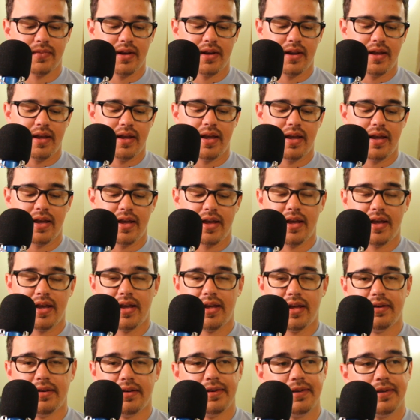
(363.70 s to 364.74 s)

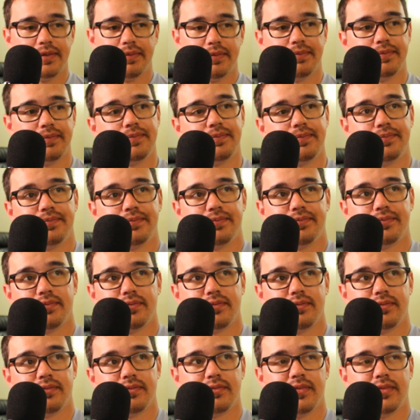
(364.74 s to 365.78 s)
and
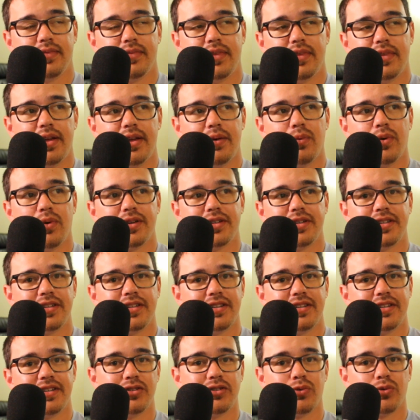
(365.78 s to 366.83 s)
they want to
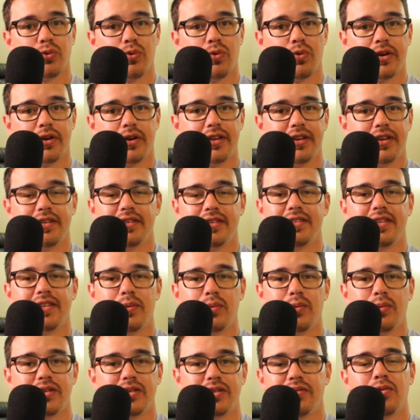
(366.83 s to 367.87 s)
join they
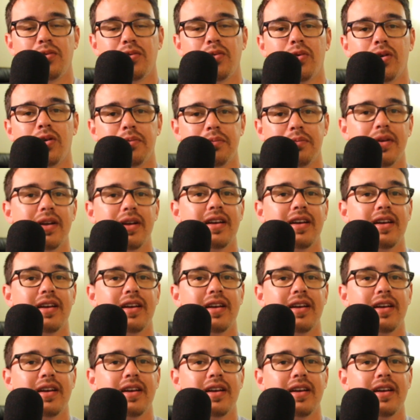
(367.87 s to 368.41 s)
want to form